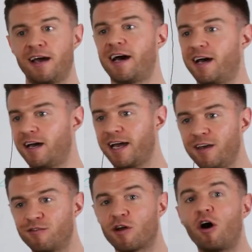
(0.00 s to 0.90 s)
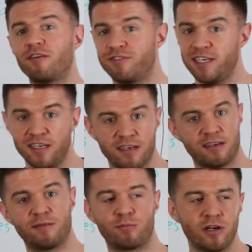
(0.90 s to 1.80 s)
I have coffee
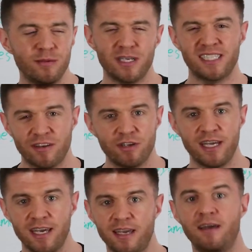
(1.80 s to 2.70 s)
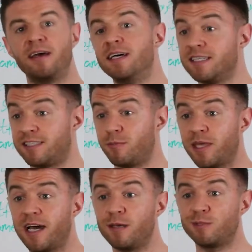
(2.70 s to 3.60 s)
pretty much every day.
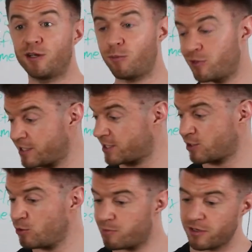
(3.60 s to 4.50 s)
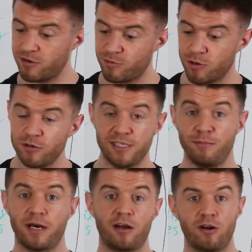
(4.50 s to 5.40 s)
Sometimes I'll put a scoop of
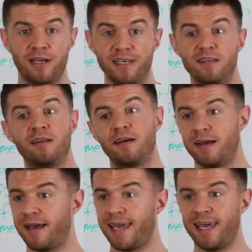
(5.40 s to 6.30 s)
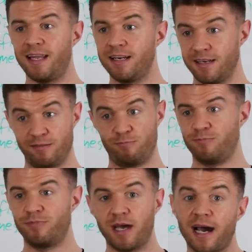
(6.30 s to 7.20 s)
protein powder in it, and
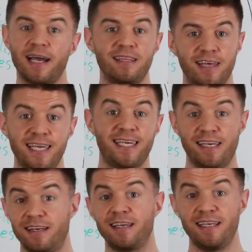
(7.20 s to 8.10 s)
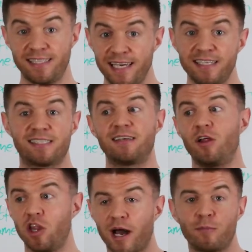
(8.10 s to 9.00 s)
I like it. It tastes
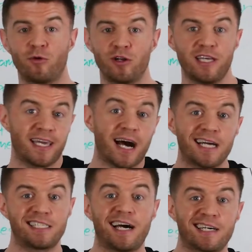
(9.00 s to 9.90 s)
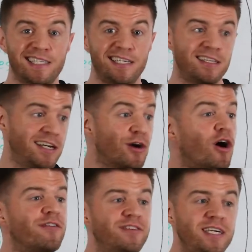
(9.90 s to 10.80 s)
a lot more like hot chocolate than
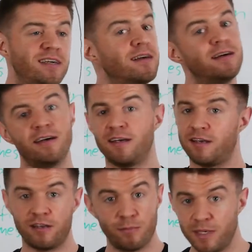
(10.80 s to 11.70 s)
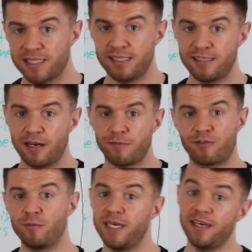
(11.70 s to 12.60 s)
coffee. Mixes it up
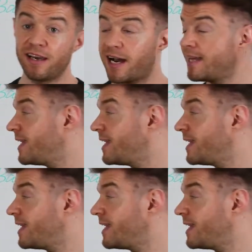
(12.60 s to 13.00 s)
for me. I